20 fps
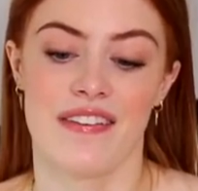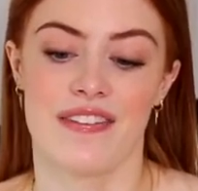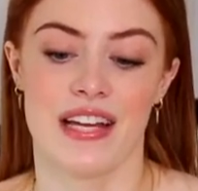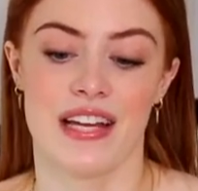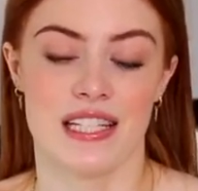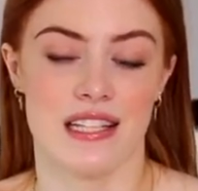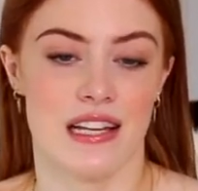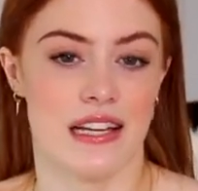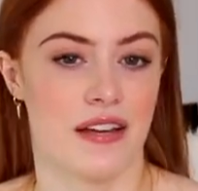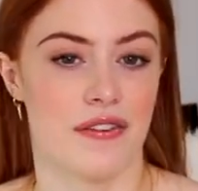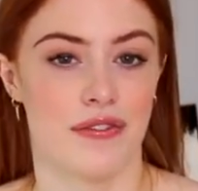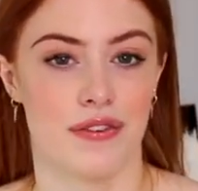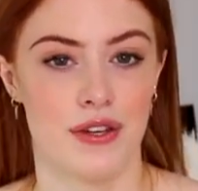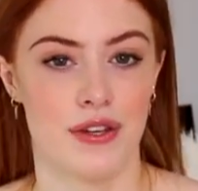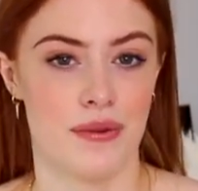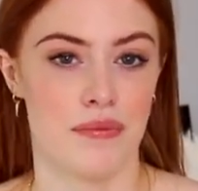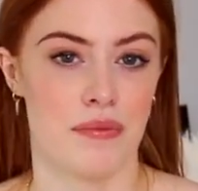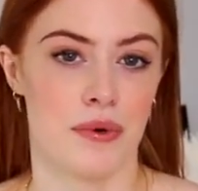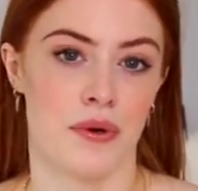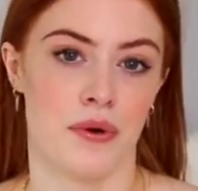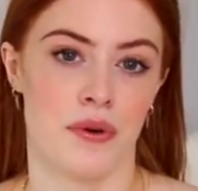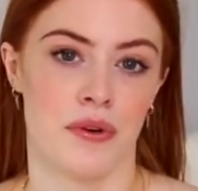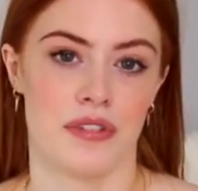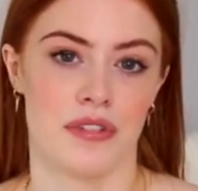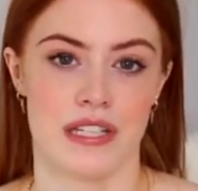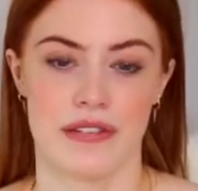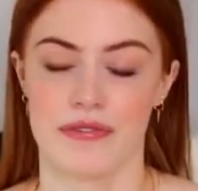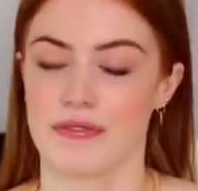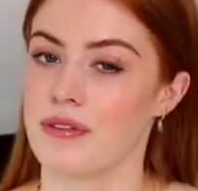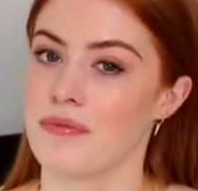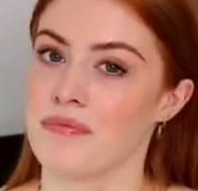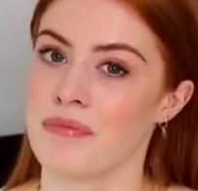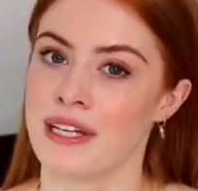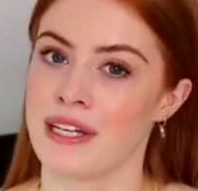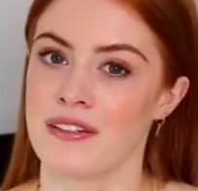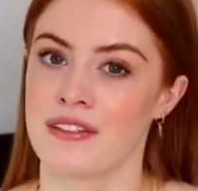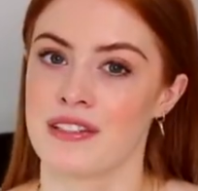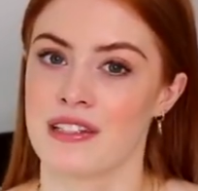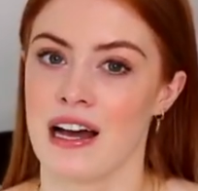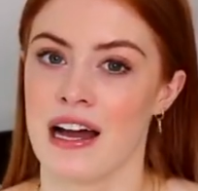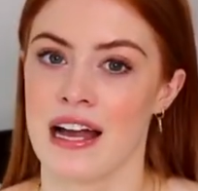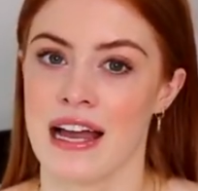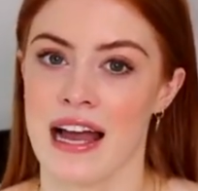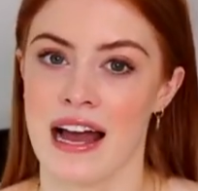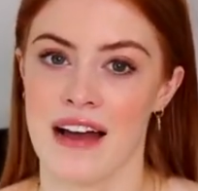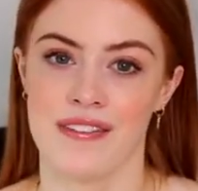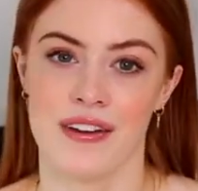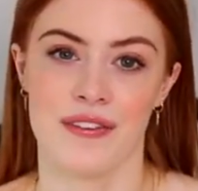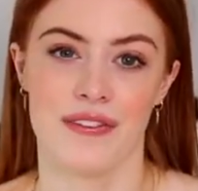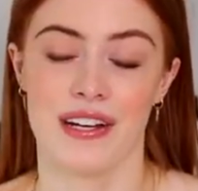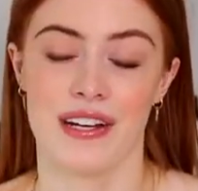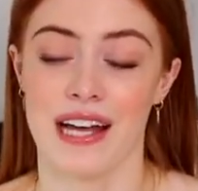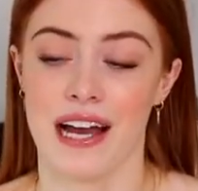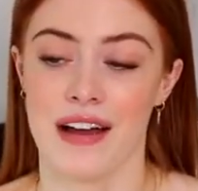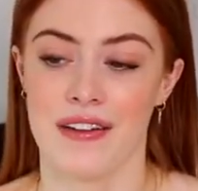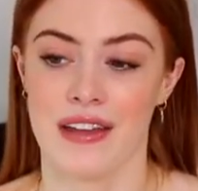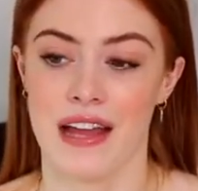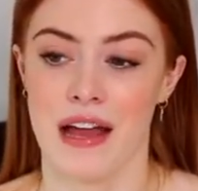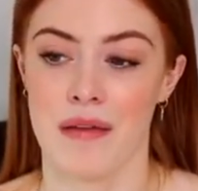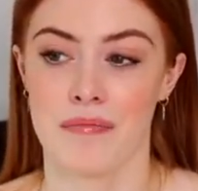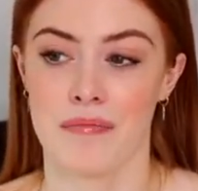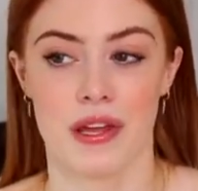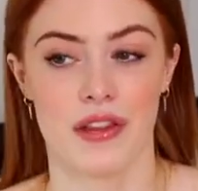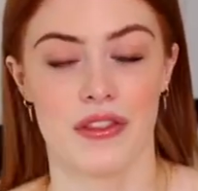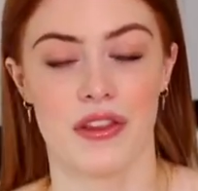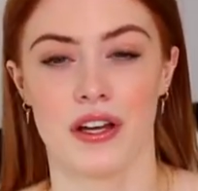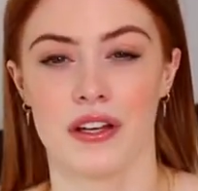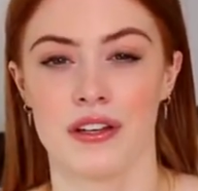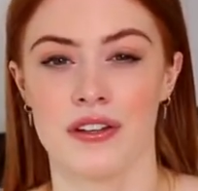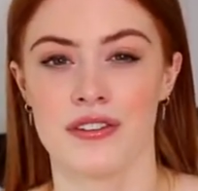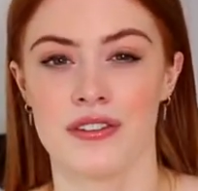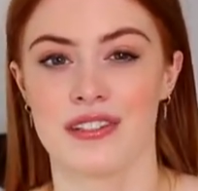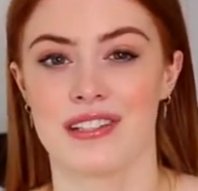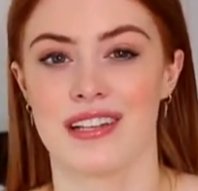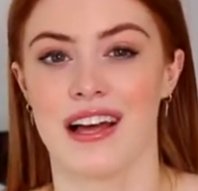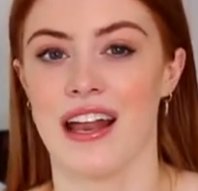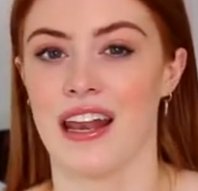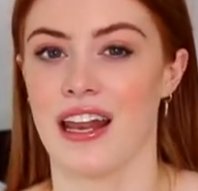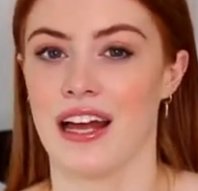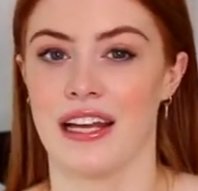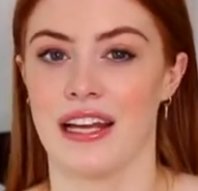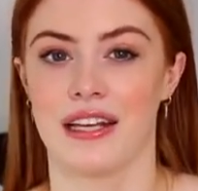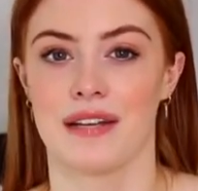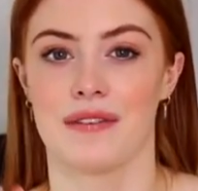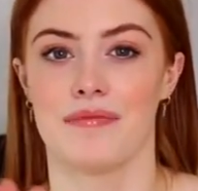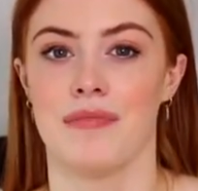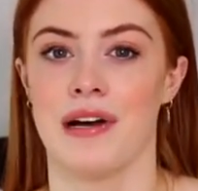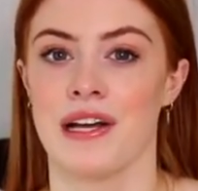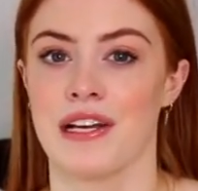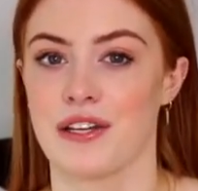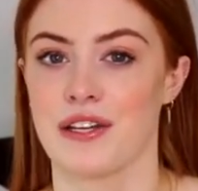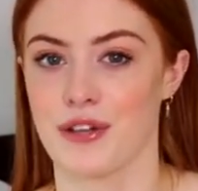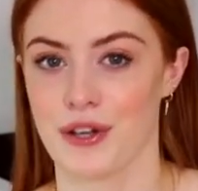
There's like a few more different meals that I have every now and then, but those are like my